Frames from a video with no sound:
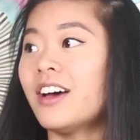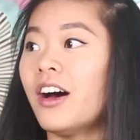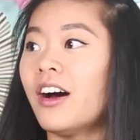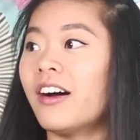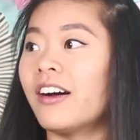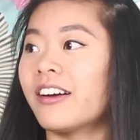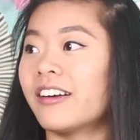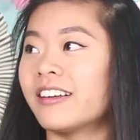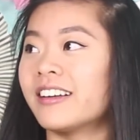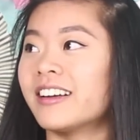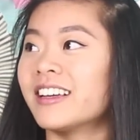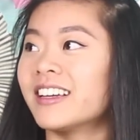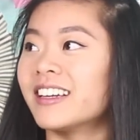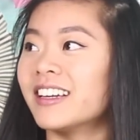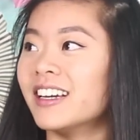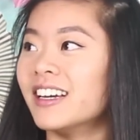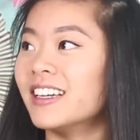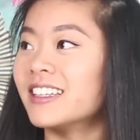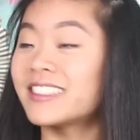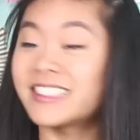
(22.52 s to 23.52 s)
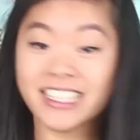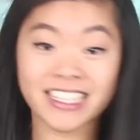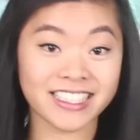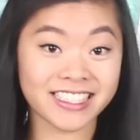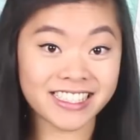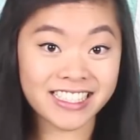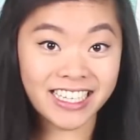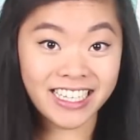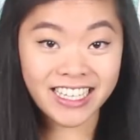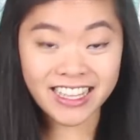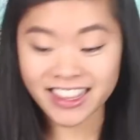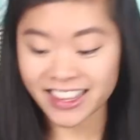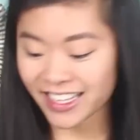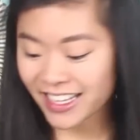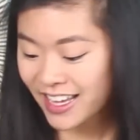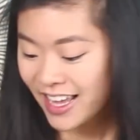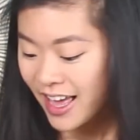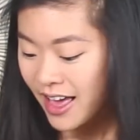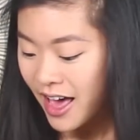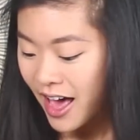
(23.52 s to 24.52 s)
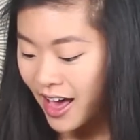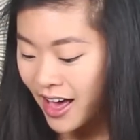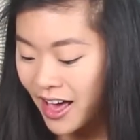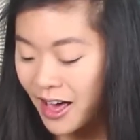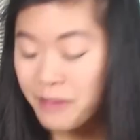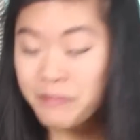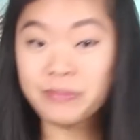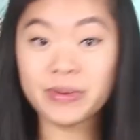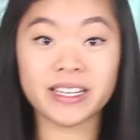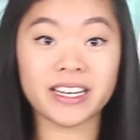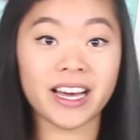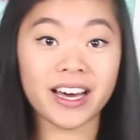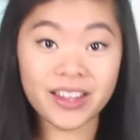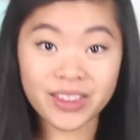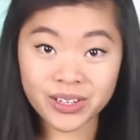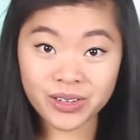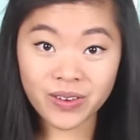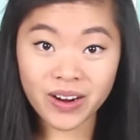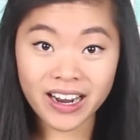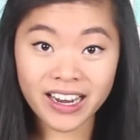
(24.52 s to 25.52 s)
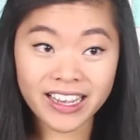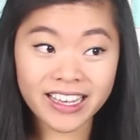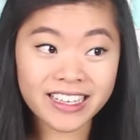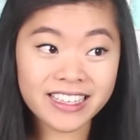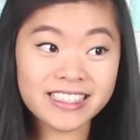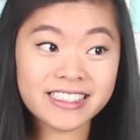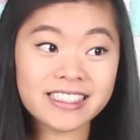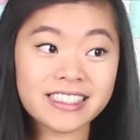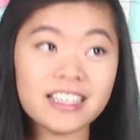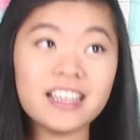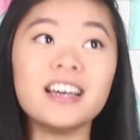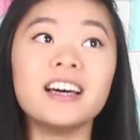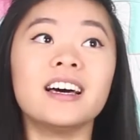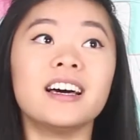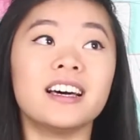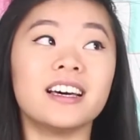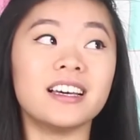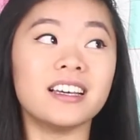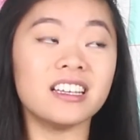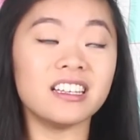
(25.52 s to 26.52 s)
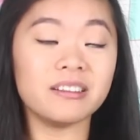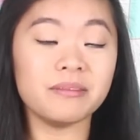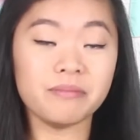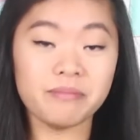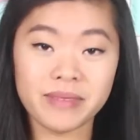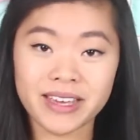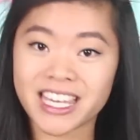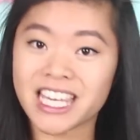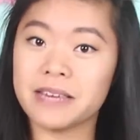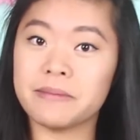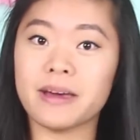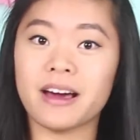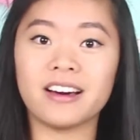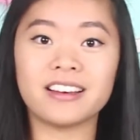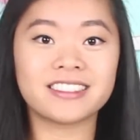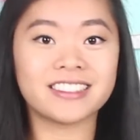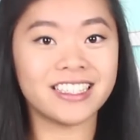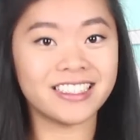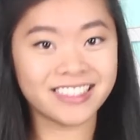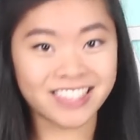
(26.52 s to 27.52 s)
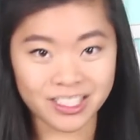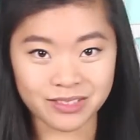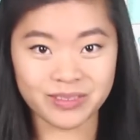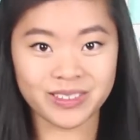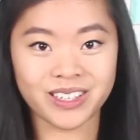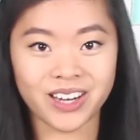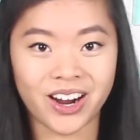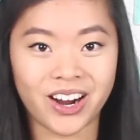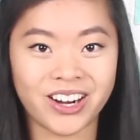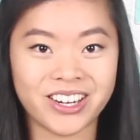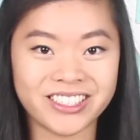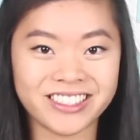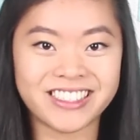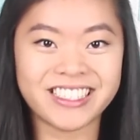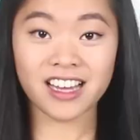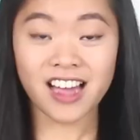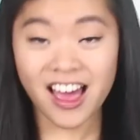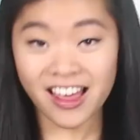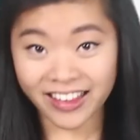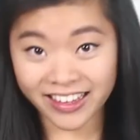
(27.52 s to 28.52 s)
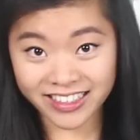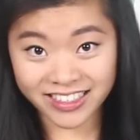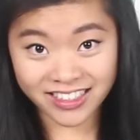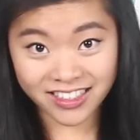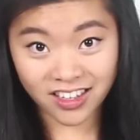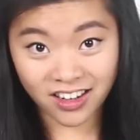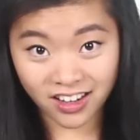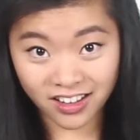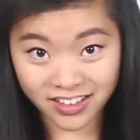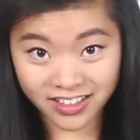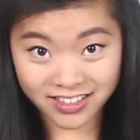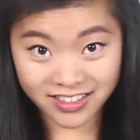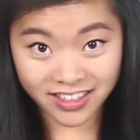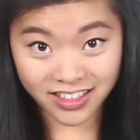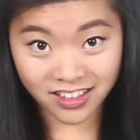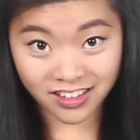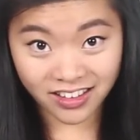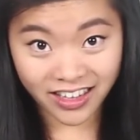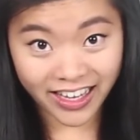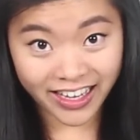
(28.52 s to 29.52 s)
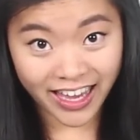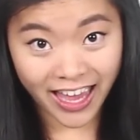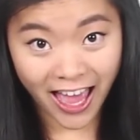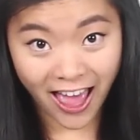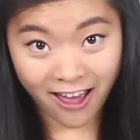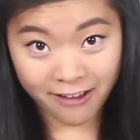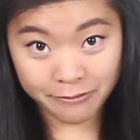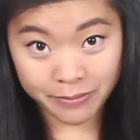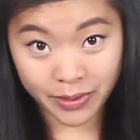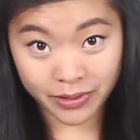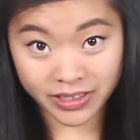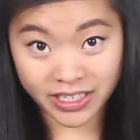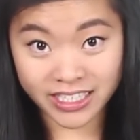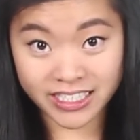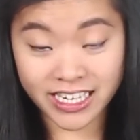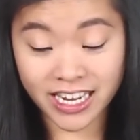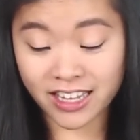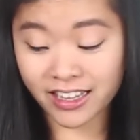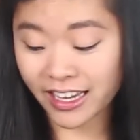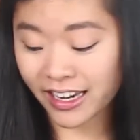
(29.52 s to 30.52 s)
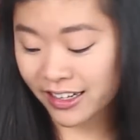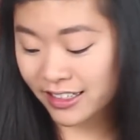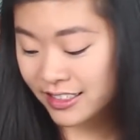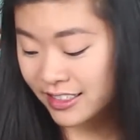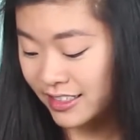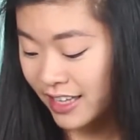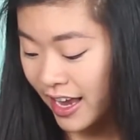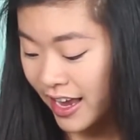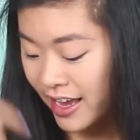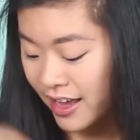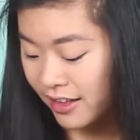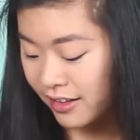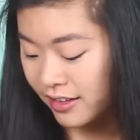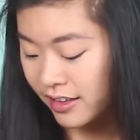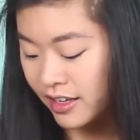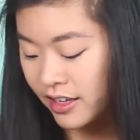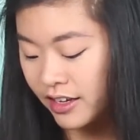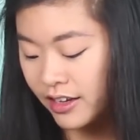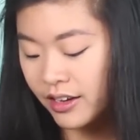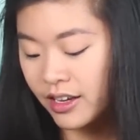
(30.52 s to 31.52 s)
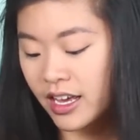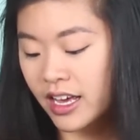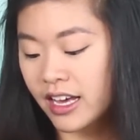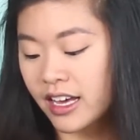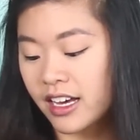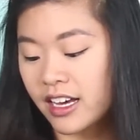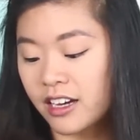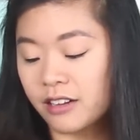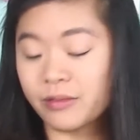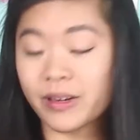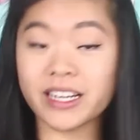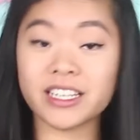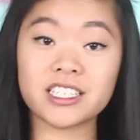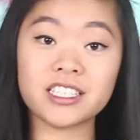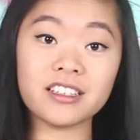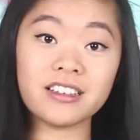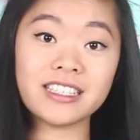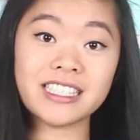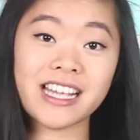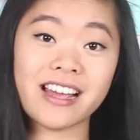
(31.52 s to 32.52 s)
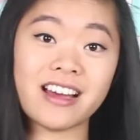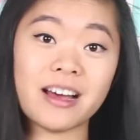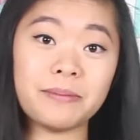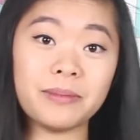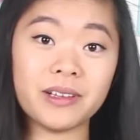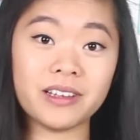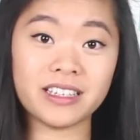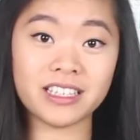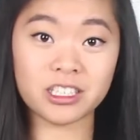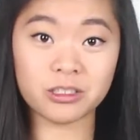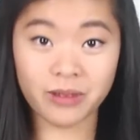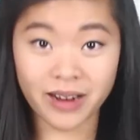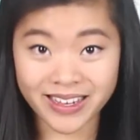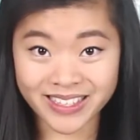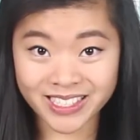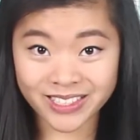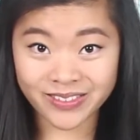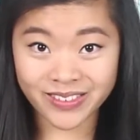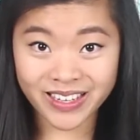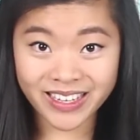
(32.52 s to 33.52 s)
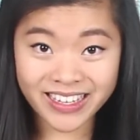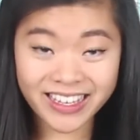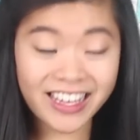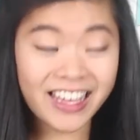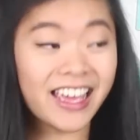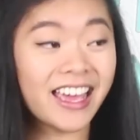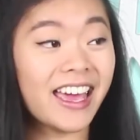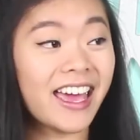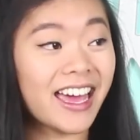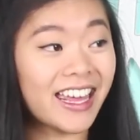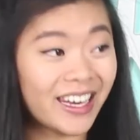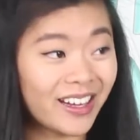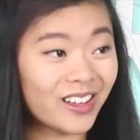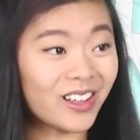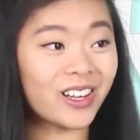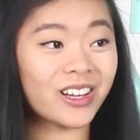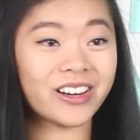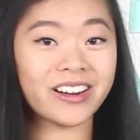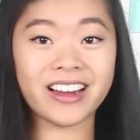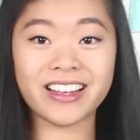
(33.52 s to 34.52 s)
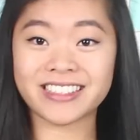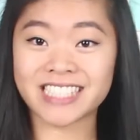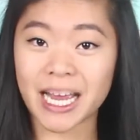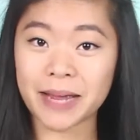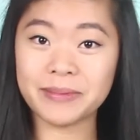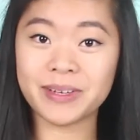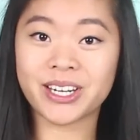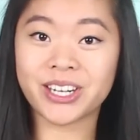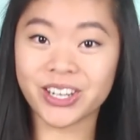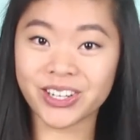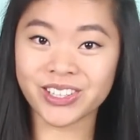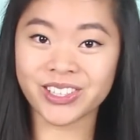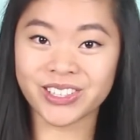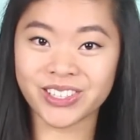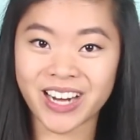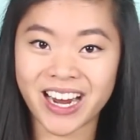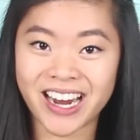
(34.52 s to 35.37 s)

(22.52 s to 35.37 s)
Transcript: hard, 16th. But otherwise, Mickey Mouse sends his regards. I like to call this little like half ponytail hairstyle. Rachel is now uploading twice a week and no longer has time to curl her